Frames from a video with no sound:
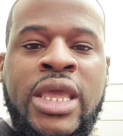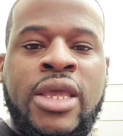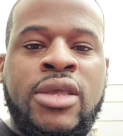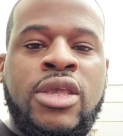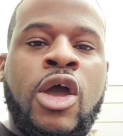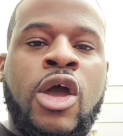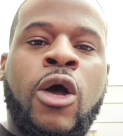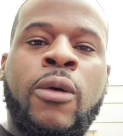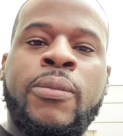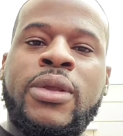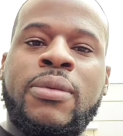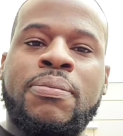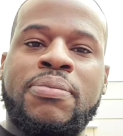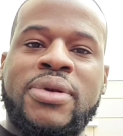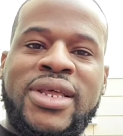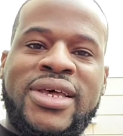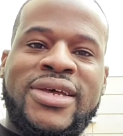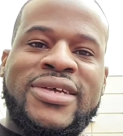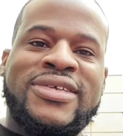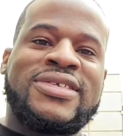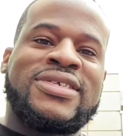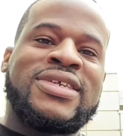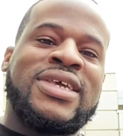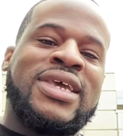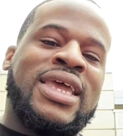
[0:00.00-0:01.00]
y'all be
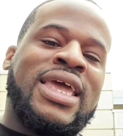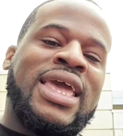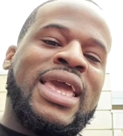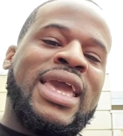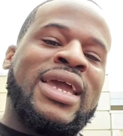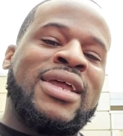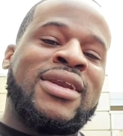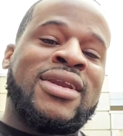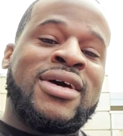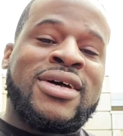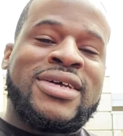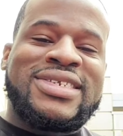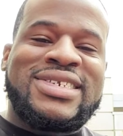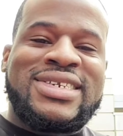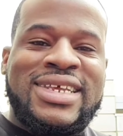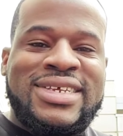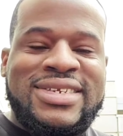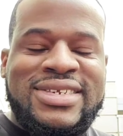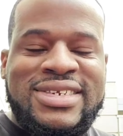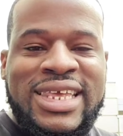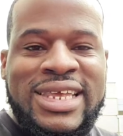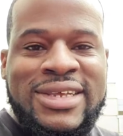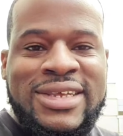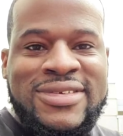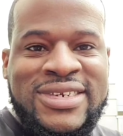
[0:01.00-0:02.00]
blessed and stay
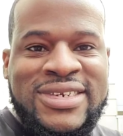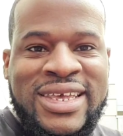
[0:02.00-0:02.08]
safe,